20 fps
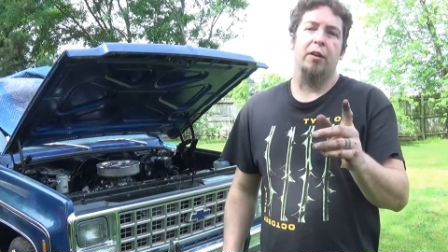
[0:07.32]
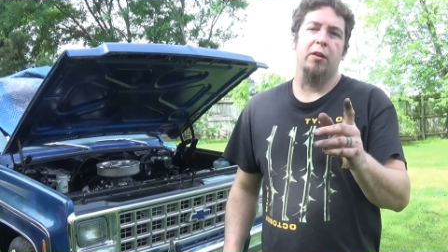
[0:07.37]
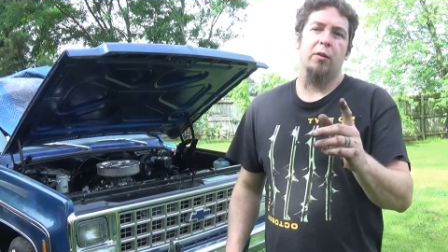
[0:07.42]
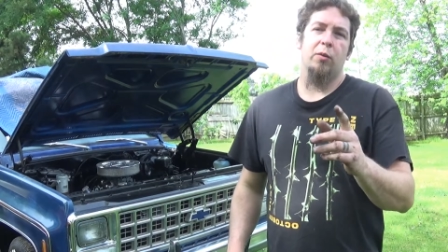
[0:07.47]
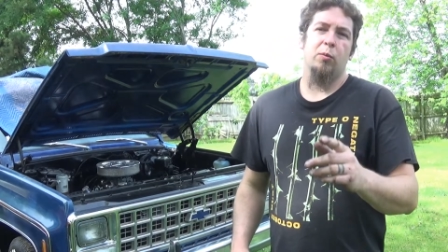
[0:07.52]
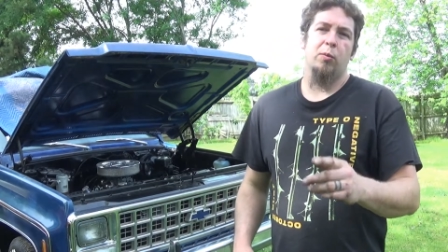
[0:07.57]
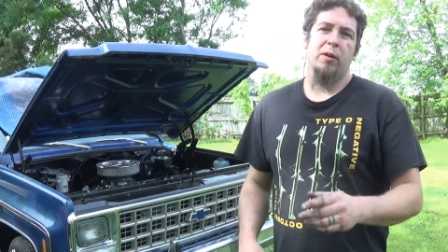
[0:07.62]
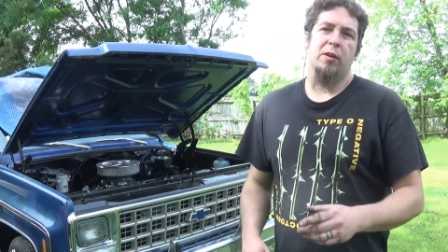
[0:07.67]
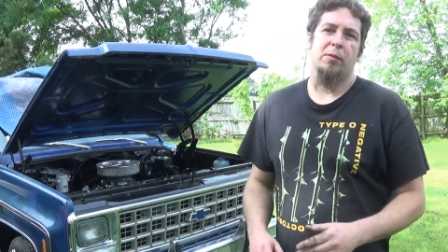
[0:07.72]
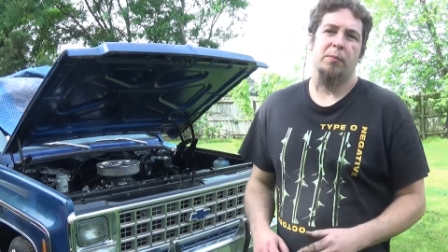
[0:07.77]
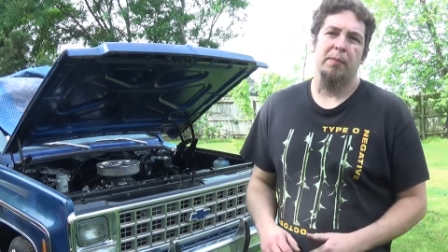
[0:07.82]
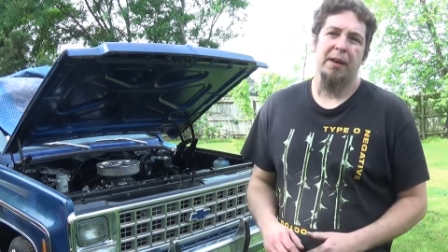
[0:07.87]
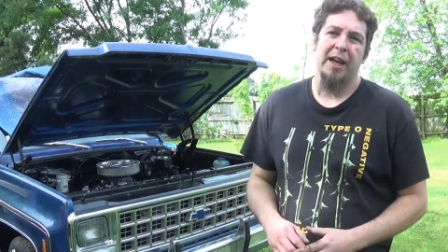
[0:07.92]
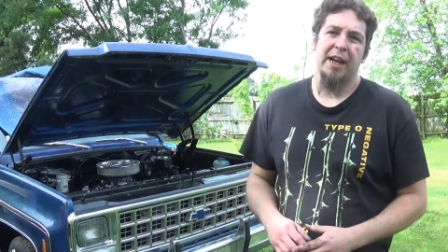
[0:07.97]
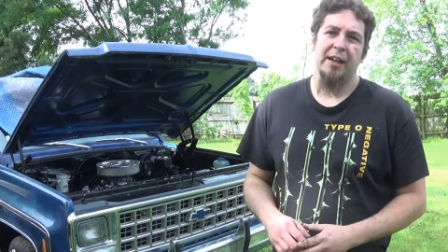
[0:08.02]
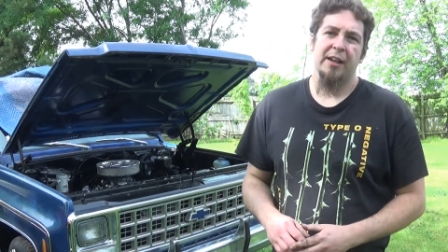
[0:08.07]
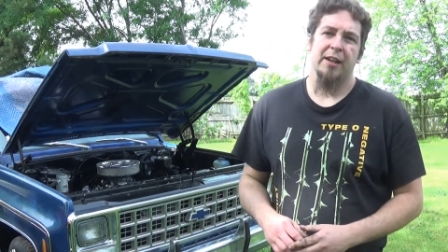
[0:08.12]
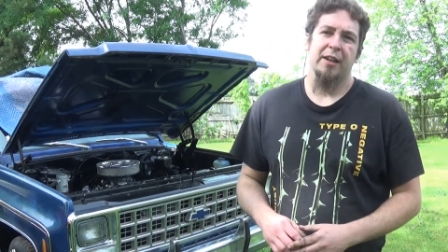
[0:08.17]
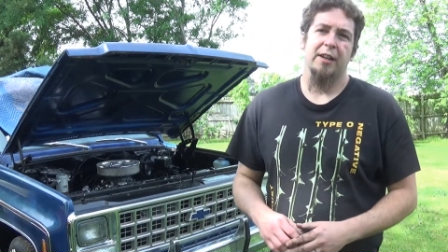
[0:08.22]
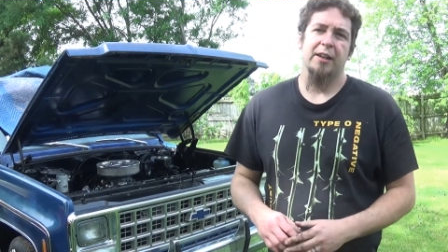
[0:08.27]
and welcome back.
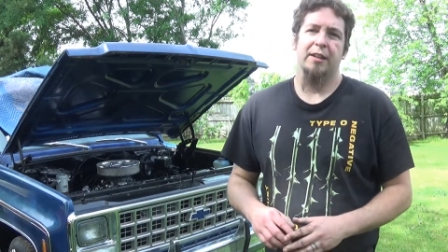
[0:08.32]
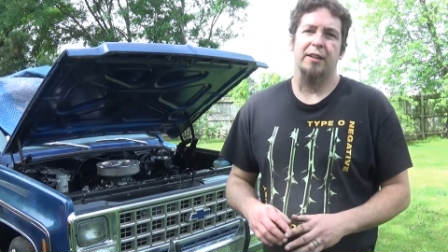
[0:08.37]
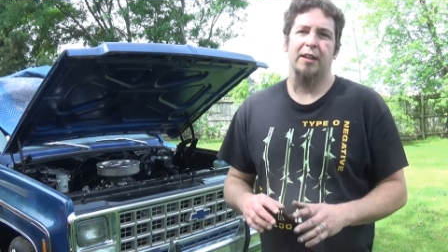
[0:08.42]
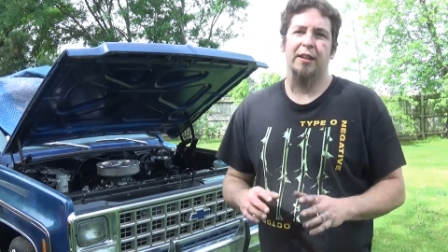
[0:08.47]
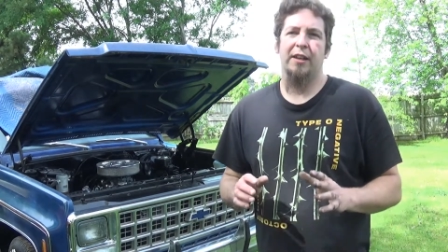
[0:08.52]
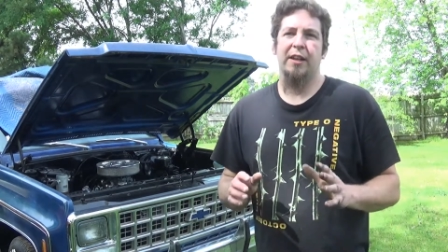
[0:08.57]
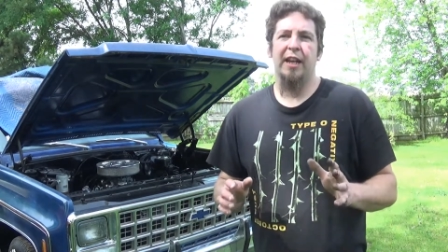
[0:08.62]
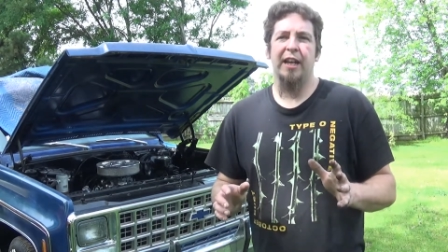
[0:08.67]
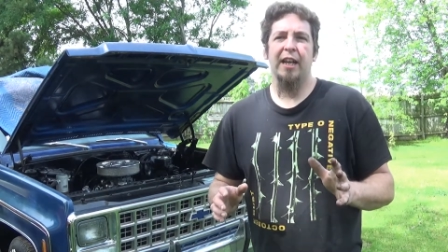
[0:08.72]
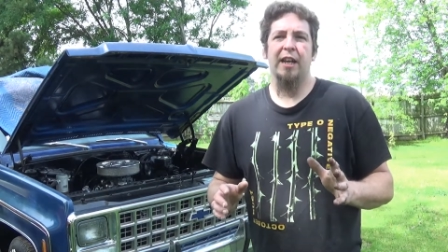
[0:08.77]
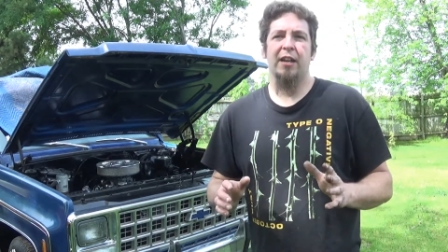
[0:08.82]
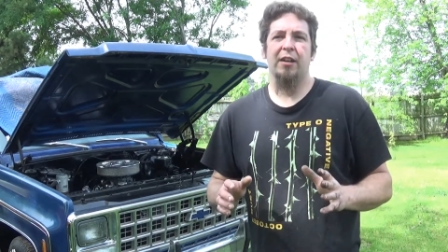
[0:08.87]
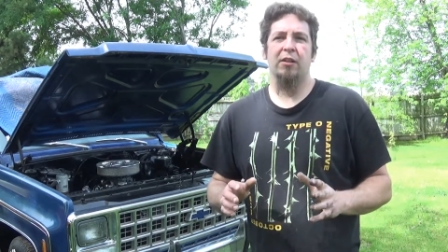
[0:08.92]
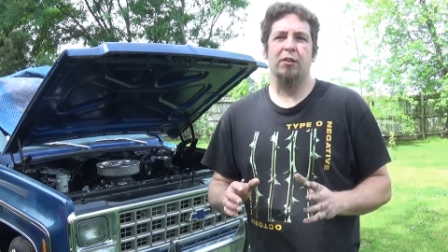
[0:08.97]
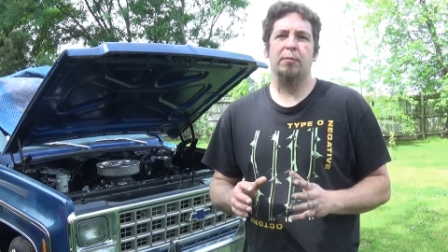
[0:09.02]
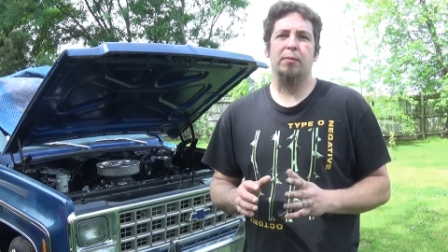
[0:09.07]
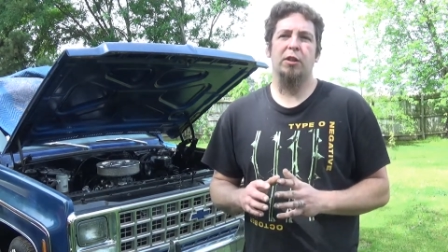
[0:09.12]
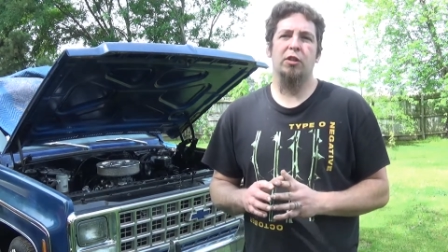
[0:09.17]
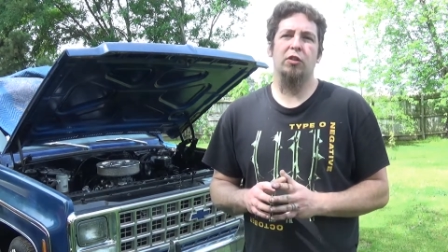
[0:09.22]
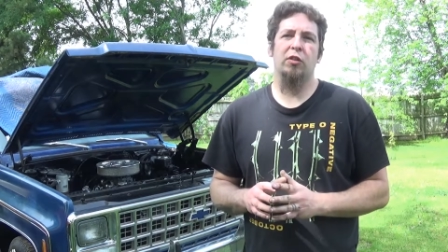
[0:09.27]
Now today I'm
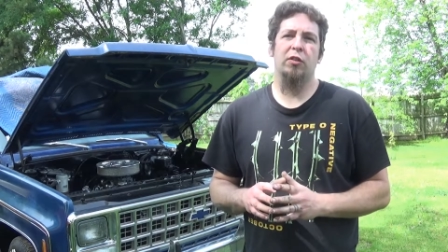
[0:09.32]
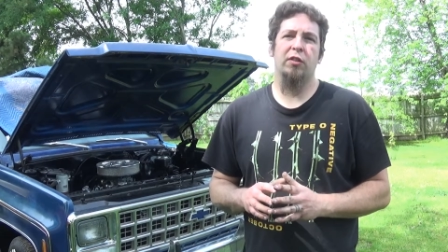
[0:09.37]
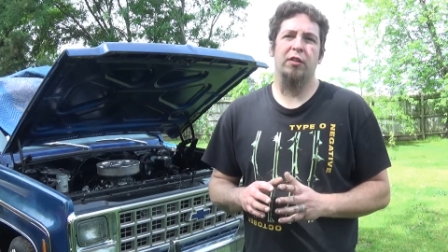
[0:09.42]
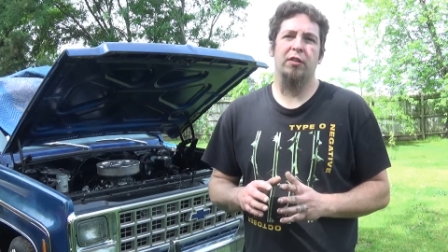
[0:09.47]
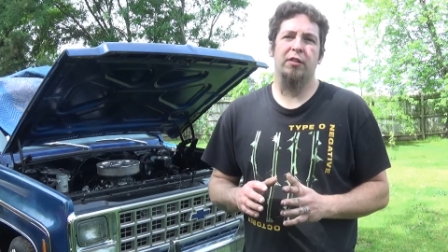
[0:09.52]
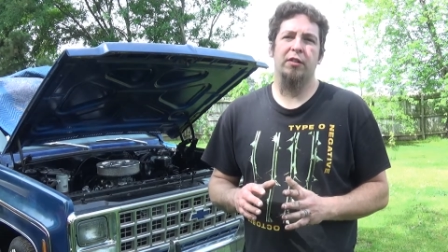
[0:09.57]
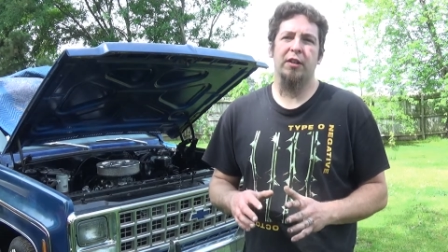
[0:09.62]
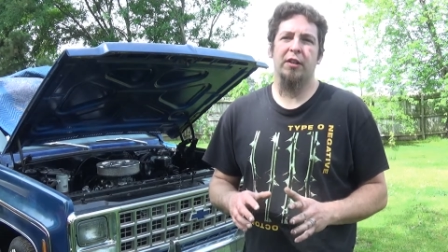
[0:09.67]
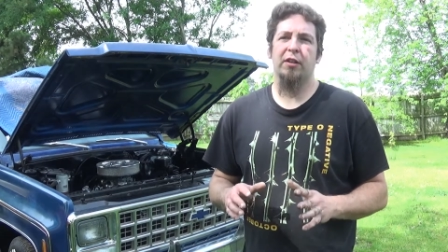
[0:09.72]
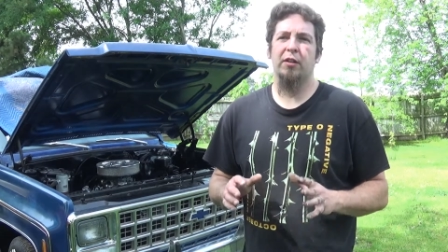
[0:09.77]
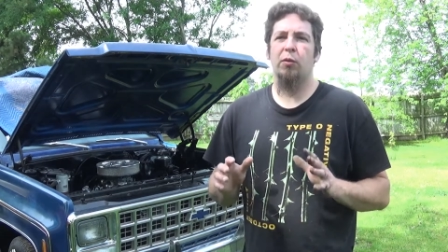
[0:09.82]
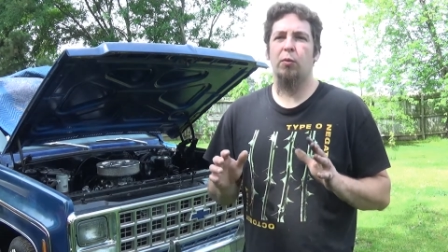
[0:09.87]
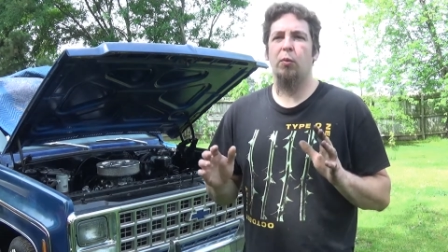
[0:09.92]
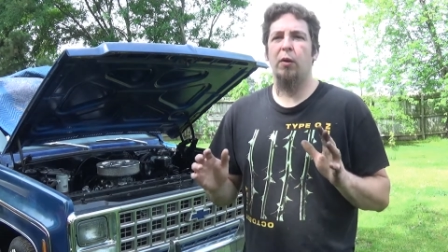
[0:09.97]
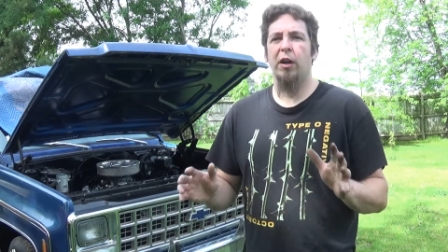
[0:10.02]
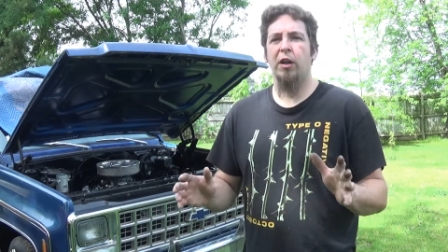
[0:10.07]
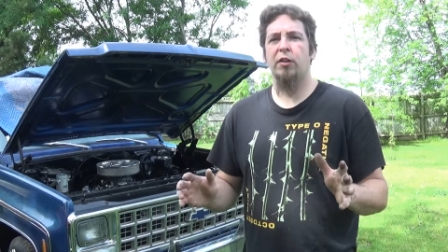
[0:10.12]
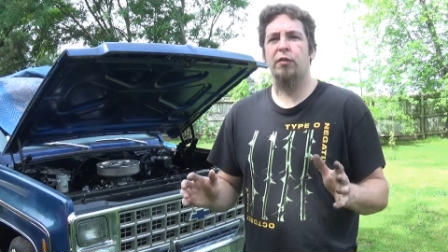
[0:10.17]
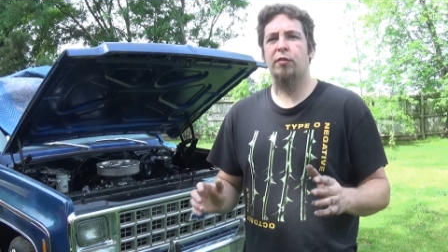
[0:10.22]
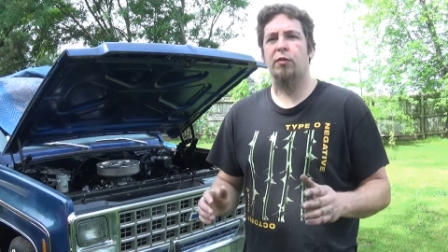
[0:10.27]
going to be showing you something to
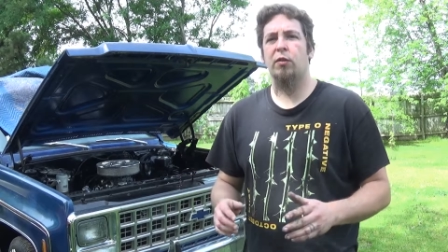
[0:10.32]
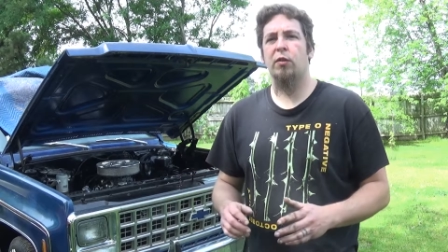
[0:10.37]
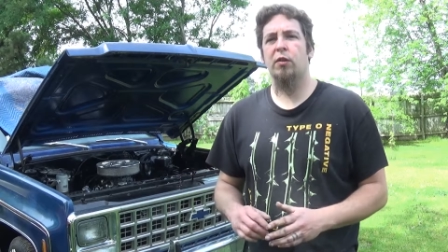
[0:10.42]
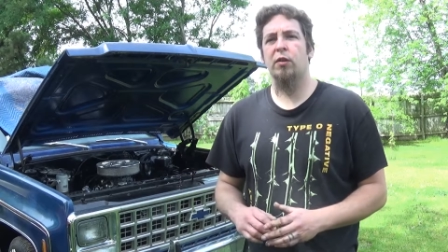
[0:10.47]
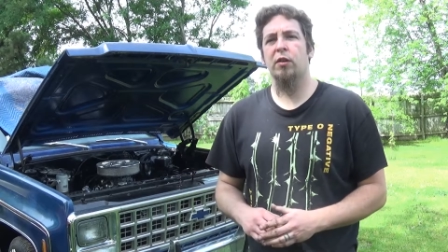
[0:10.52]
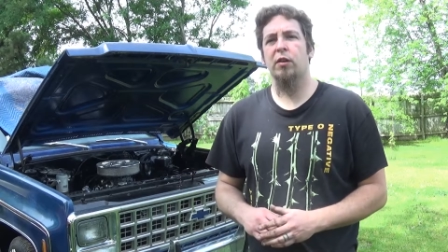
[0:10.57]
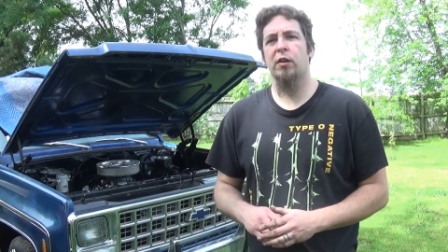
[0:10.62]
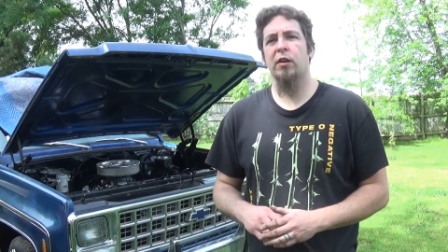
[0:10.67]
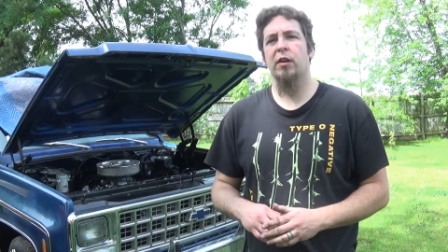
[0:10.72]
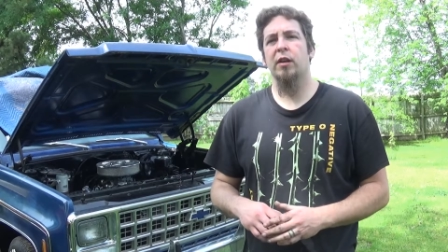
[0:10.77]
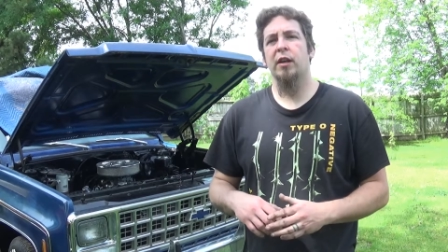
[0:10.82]
watch for